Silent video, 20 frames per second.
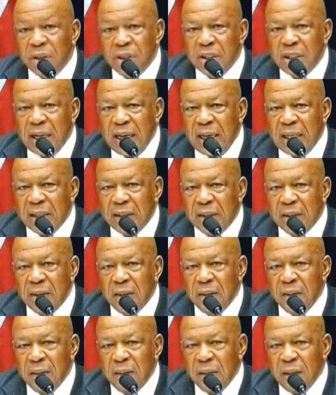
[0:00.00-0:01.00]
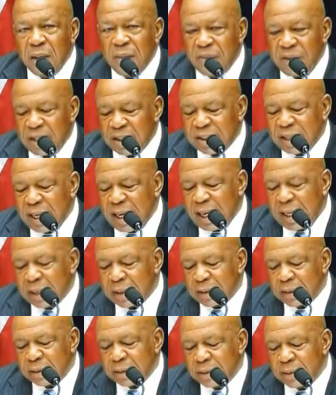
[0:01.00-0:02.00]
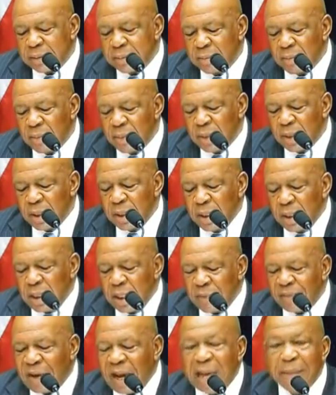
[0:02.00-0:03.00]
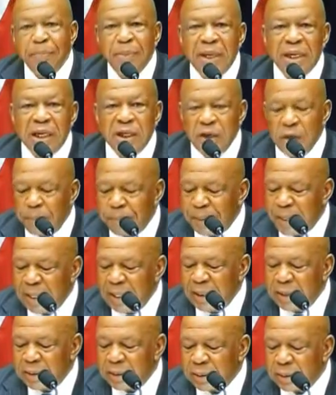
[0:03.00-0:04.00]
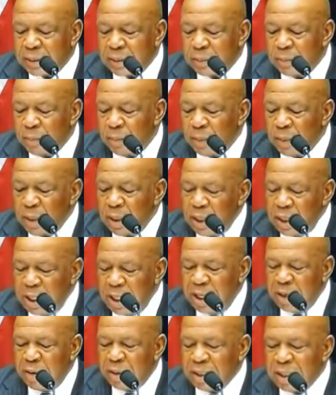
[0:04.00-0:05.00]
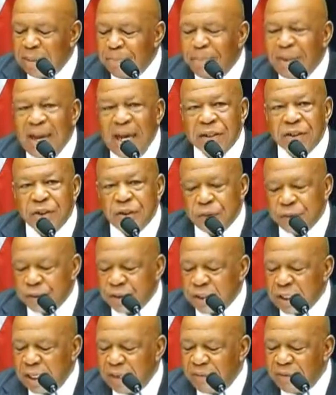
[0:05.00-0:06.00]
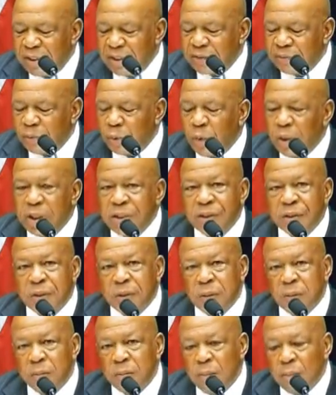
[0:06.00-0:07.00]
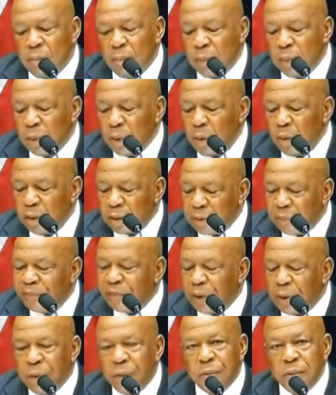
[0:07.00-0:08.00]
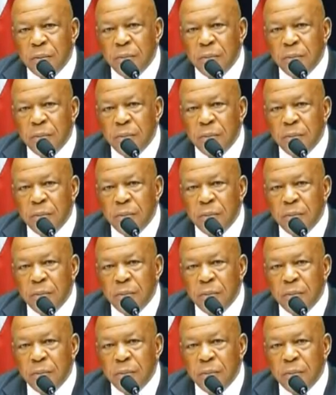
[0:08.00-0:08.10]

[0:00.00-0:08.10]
night of the attacks. If I had been in your place, hearing Ambassador Stevens' voice on the phone